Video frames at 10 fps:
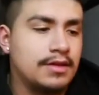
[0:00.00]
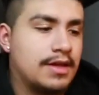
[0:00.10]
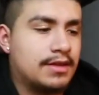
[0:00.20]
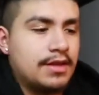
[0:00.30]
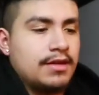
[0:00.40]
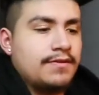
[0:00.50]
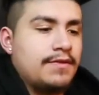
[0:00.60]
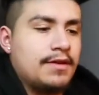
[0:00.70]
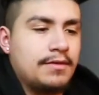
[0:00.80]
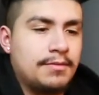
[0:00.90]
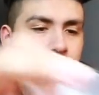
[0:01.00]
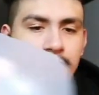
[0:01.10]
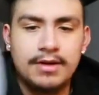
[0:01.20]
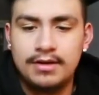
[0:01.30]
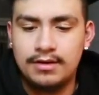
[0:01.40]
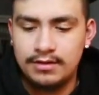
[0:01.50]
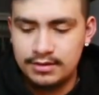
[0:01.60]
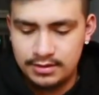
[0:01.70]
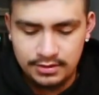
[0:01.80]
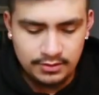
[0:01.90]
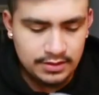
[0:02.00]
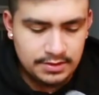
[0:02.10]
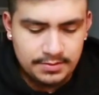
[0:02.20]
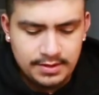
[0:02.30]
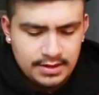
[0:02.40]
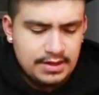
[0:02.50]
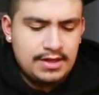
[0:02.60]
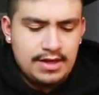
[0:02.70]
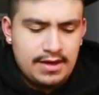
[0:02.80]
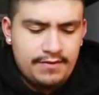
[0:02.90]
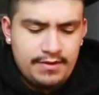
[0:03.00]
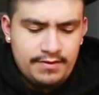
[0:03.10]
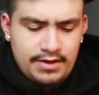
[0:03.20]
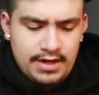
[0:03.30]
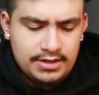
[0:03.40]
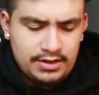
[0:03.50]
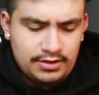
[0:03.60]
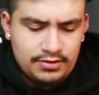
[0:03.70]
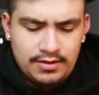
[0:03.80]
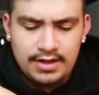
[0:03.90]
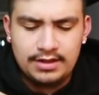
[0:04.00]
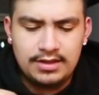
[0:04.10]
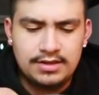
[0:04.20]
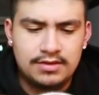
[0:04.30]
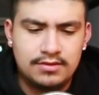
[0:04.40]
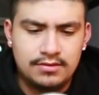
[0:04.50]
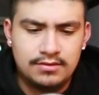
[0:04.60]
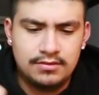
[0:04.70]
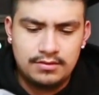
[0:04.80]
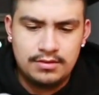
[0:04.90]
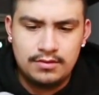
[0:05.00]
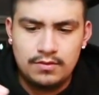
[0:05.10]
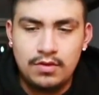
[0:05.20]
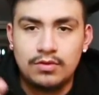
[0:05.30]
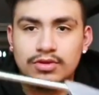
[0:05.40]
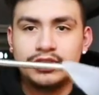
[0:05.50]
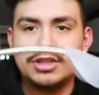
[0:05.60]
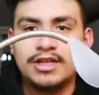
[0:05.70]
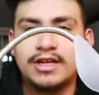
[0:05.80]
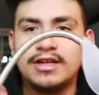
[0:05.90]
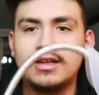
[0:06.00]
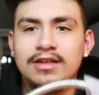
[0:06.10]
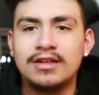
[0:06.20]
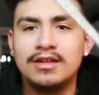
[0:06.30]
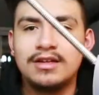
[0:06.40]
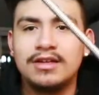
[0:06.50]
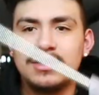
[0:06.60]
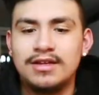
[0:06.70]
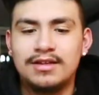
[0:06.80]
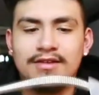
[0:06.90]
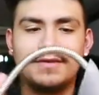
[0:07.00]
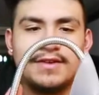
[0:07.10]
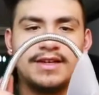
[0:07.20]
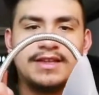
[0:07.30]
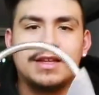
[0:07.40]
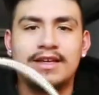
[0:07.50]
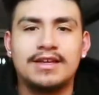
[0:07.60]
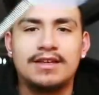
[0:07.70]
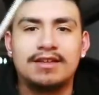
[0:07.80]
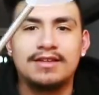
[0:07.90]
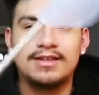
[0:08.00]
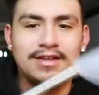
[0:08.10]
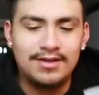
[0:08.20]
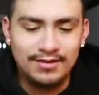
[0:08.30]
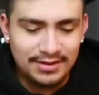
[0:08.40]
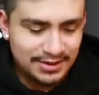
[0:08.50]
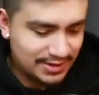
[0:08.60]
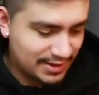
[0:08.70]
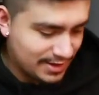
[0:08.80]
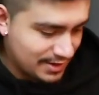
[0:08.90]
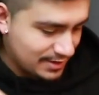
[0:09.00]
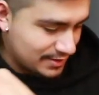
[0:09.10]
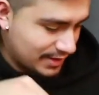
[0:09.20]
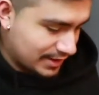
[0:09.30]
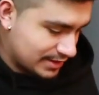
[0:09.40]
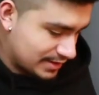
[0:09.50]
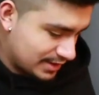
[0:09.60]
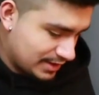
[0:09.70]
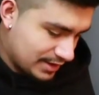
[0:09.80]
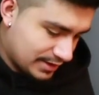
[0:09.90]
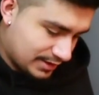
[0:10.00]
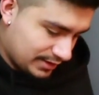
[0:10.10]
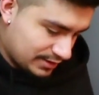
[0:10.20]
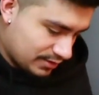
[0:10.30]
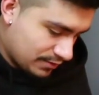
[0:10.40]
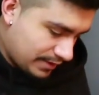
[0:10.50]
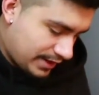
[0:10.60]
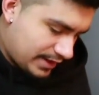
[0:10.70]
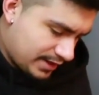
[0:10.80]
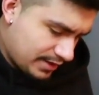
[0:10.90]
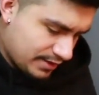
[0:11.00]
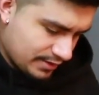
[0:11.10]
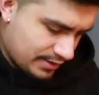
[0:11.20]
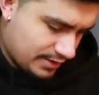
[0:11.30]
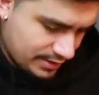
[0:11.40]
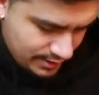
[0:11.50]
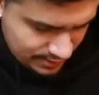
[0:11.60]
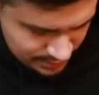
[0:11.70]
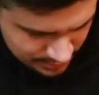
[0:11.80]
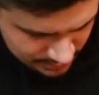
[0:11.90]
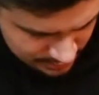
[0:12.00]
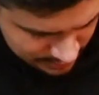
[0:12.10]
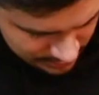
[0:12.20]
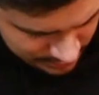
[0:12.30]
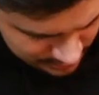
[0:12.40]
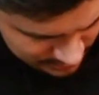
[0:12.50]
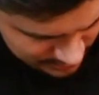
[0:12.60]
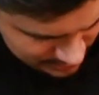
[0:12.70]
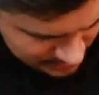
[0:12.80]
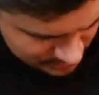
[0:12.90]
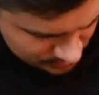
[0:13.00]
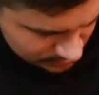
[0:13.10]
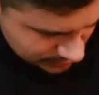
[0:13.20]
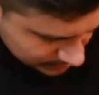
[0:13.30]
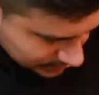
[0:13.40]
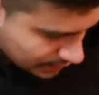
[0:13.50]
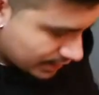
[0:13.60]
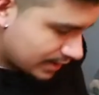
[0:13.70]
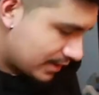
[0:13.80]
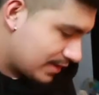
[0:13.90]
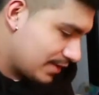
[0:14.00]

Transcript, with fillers: I thought it would be better to do this, but I've never actually tried these. So whoa, shit. Fucking like, holy shit. So I guess these go right here, and this goes like that.